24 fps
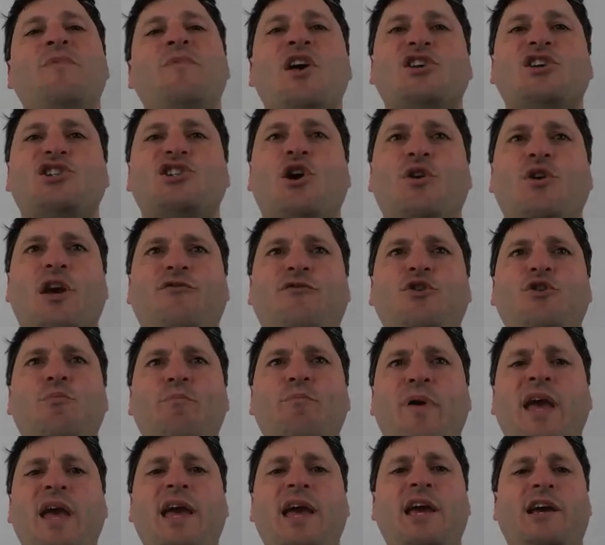So if you
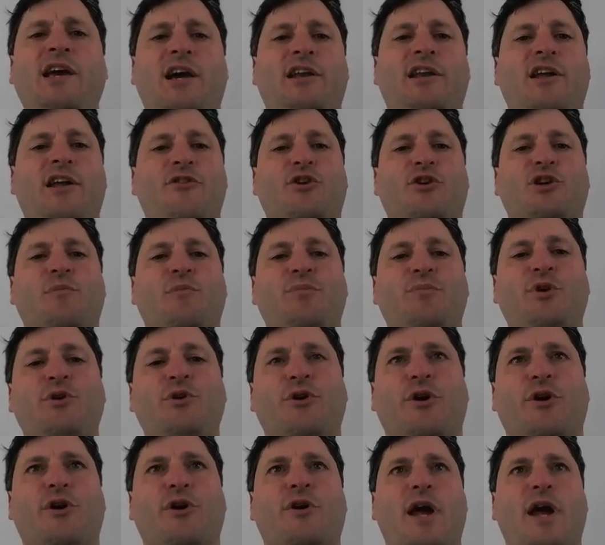ping another
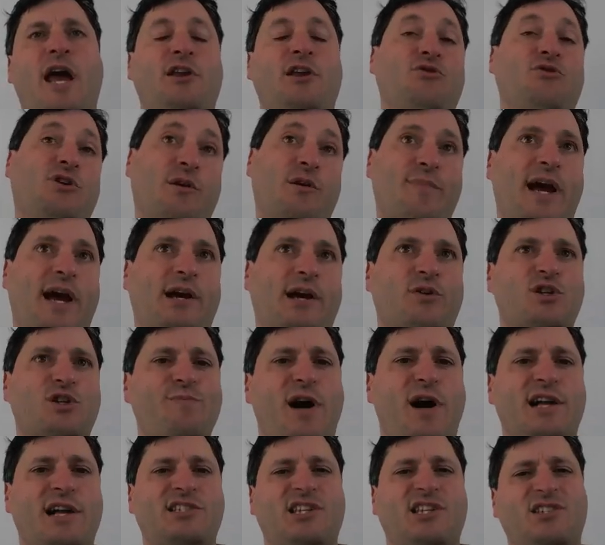computer and you get back a
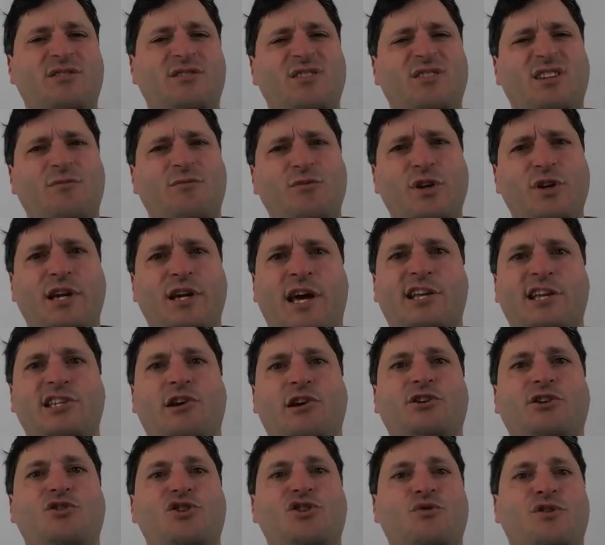response, it's really kind of
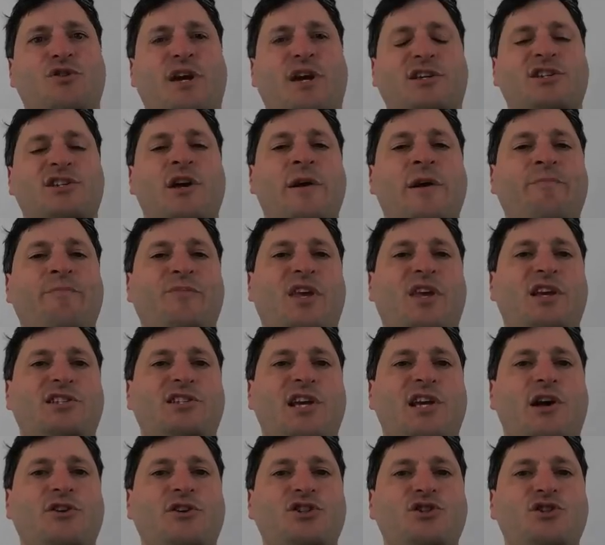telling you two things. It
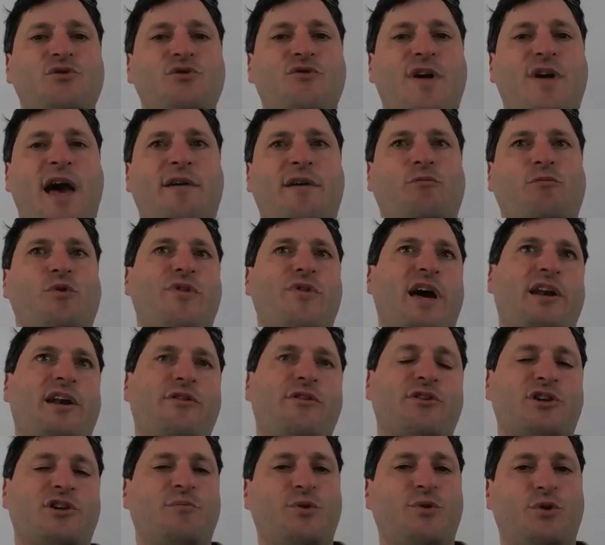tells you that, well, that
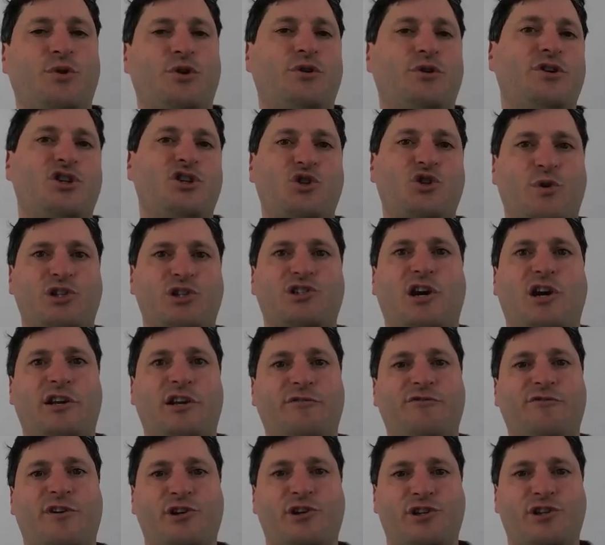other computer is switched on
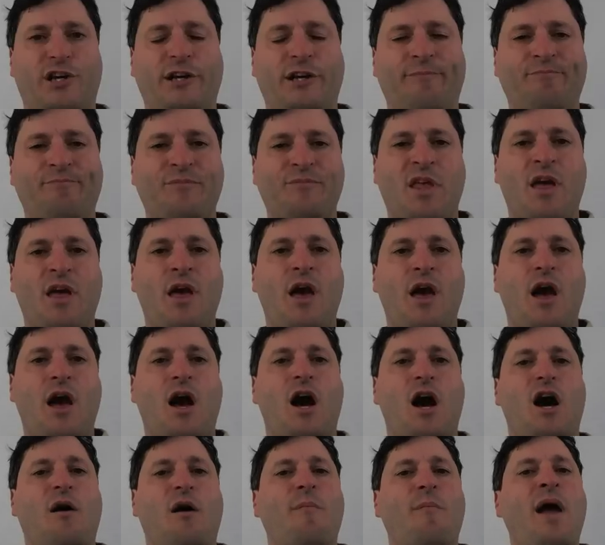and functioning.
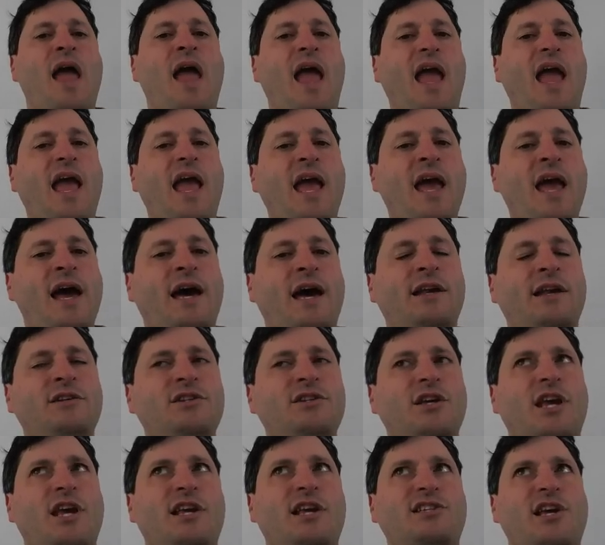
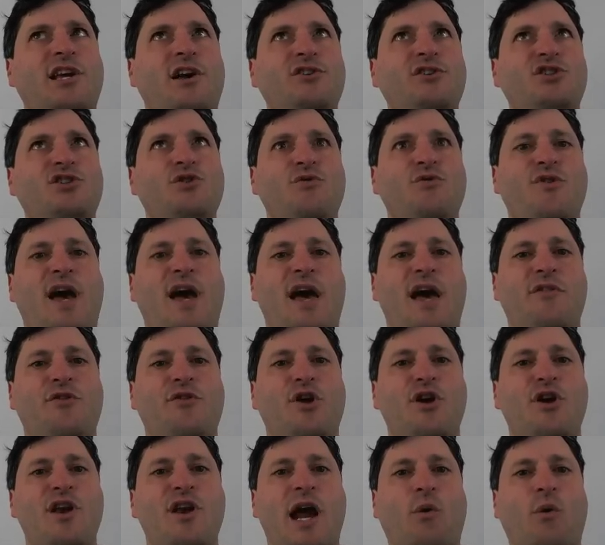And it tells you that
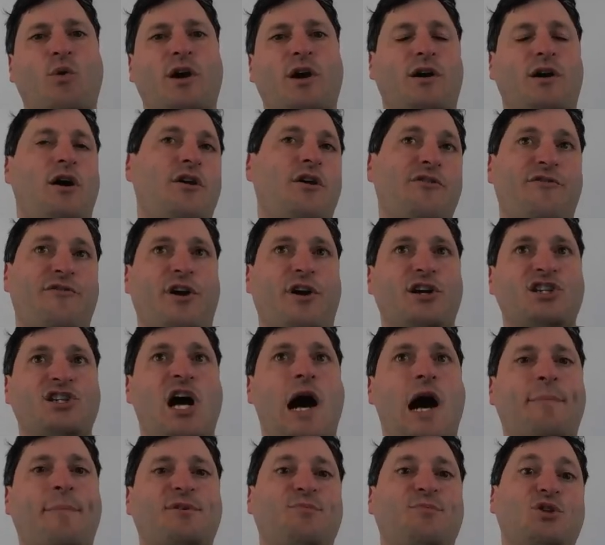the network, all the various
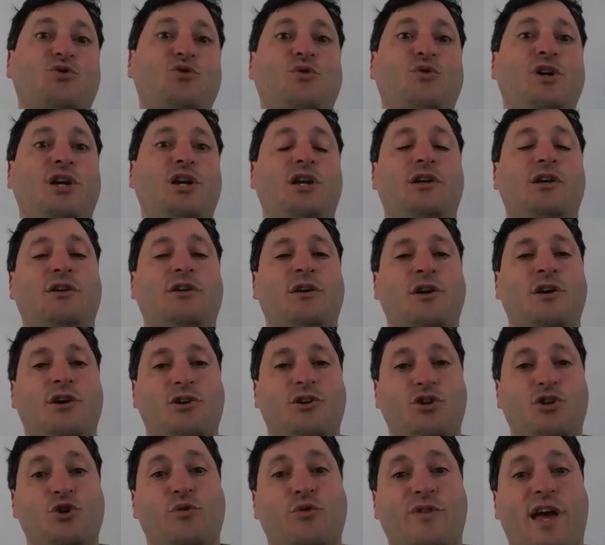hops between
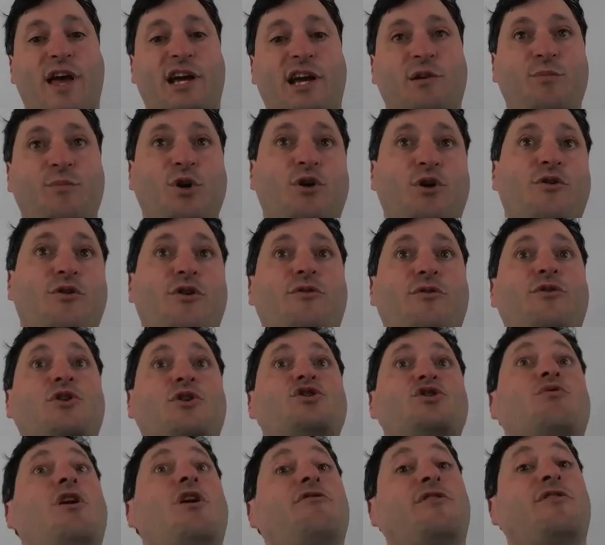you and that computer,
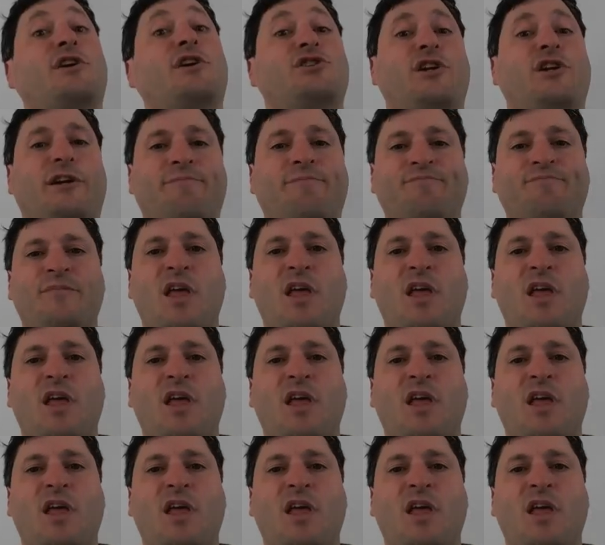those are all functioning.